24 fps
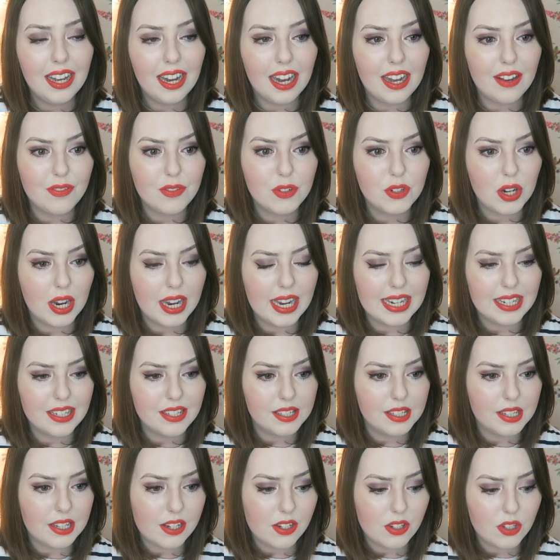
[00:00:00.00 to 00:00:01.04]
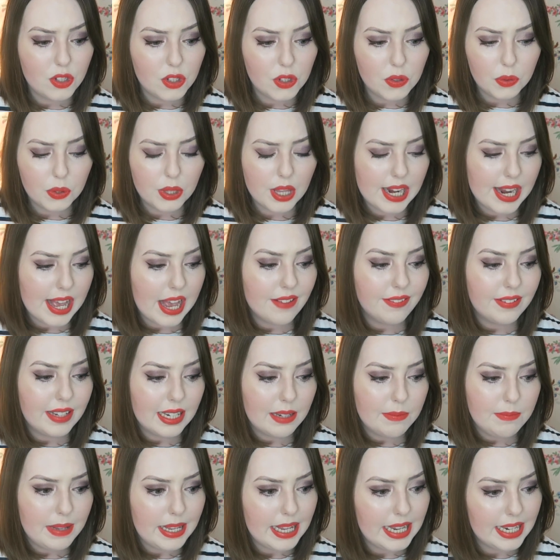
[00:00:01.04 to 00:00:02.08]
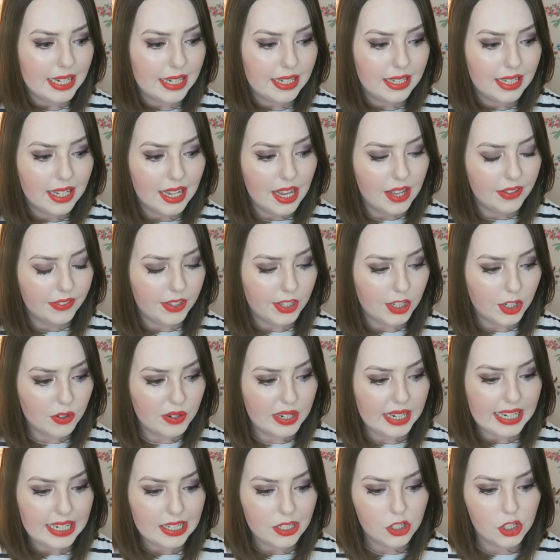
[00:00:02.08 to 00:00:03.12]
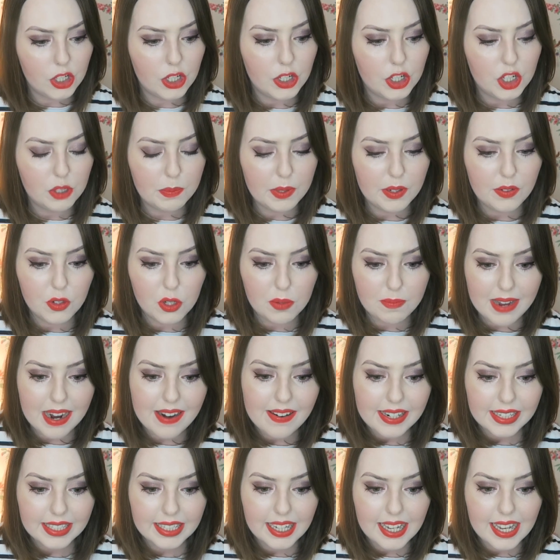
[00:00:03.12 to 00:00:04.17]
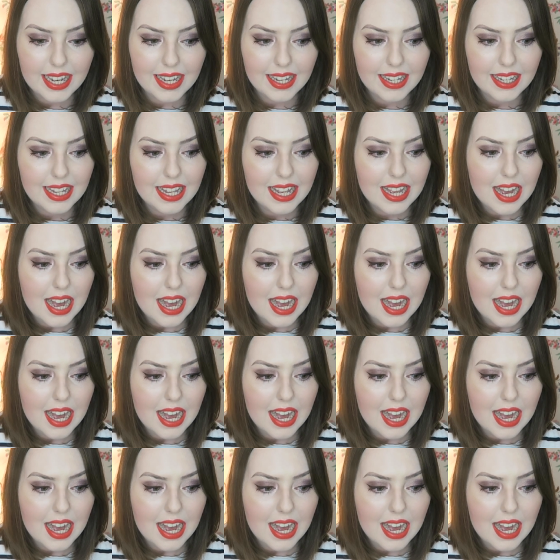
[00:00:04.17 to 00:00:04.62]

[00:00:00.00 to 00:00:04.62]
I'm trying to do all the life admin that you need to do to move to America,